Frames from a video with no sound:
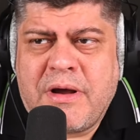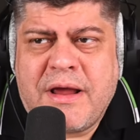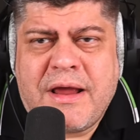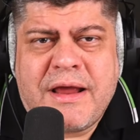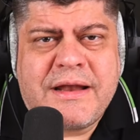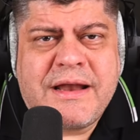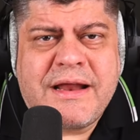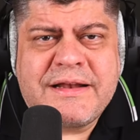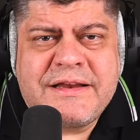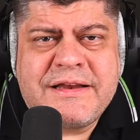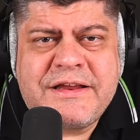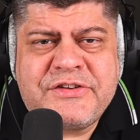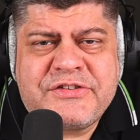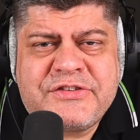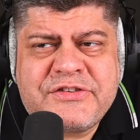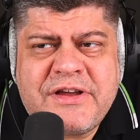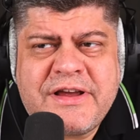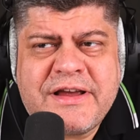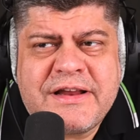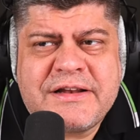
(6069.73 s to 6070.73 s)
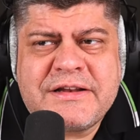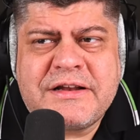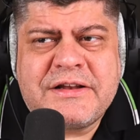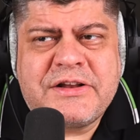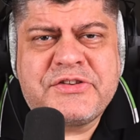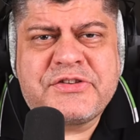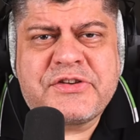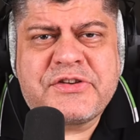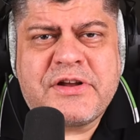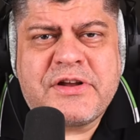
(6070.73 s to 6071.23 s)
And then he's saying
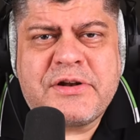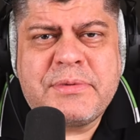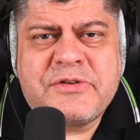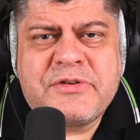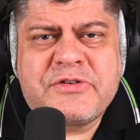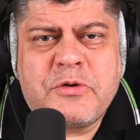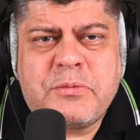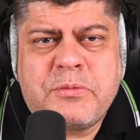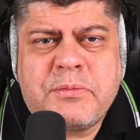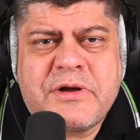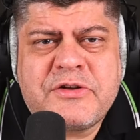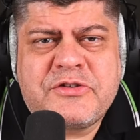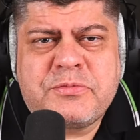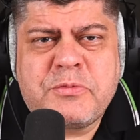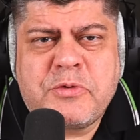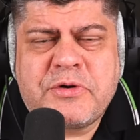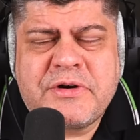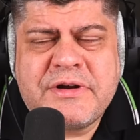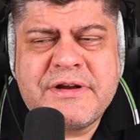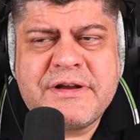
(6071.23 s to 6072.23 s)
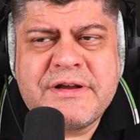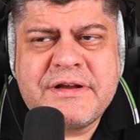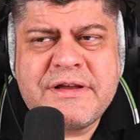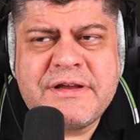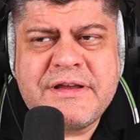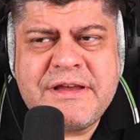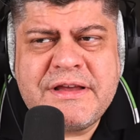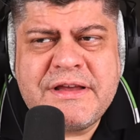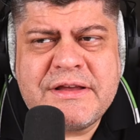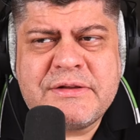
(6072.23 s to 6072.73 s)
that it's going to be so much more
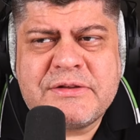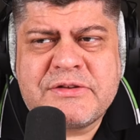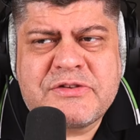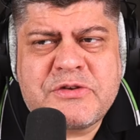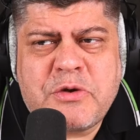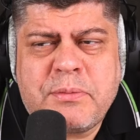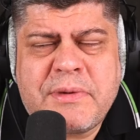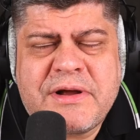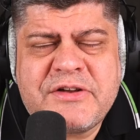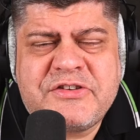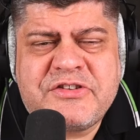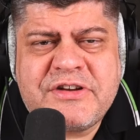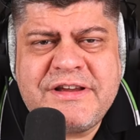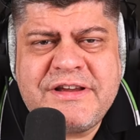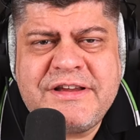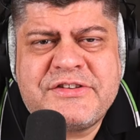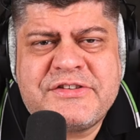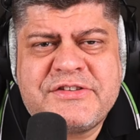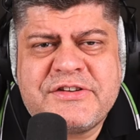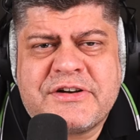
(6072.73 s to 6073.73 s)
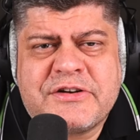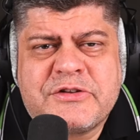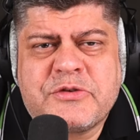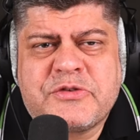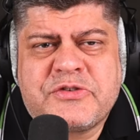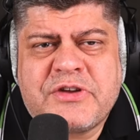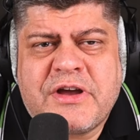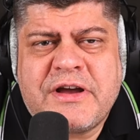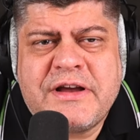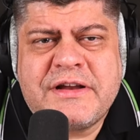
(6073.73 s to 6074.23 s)
so much easier to
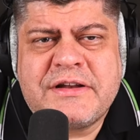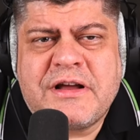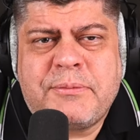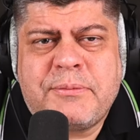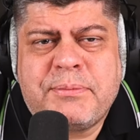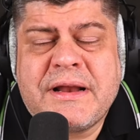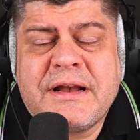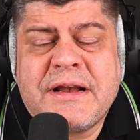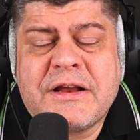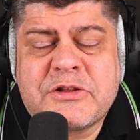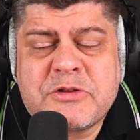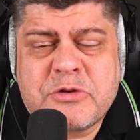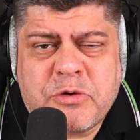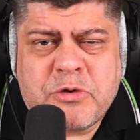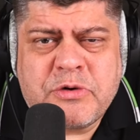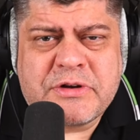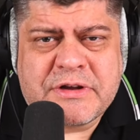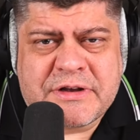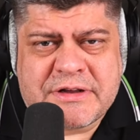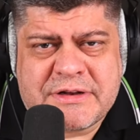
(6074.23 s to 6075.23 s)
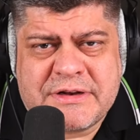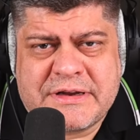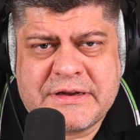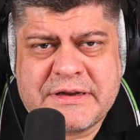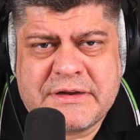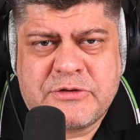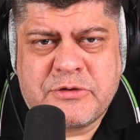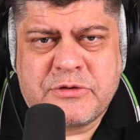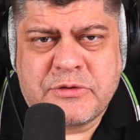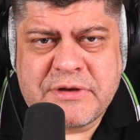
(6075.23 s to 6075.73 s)
sign up
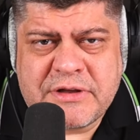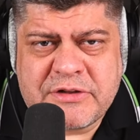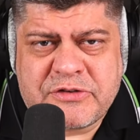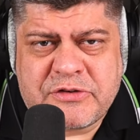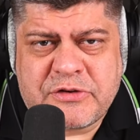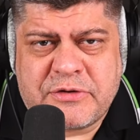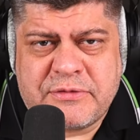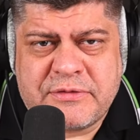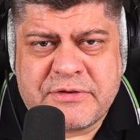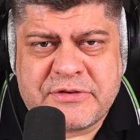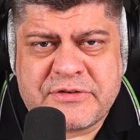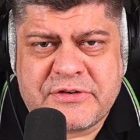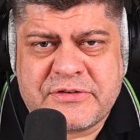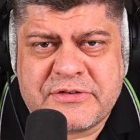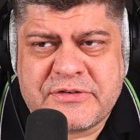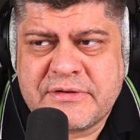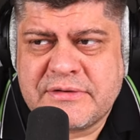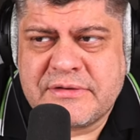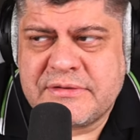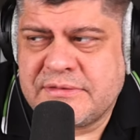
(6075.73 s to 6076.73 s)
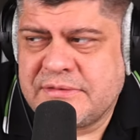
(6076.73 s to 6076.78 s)
electronically to get services.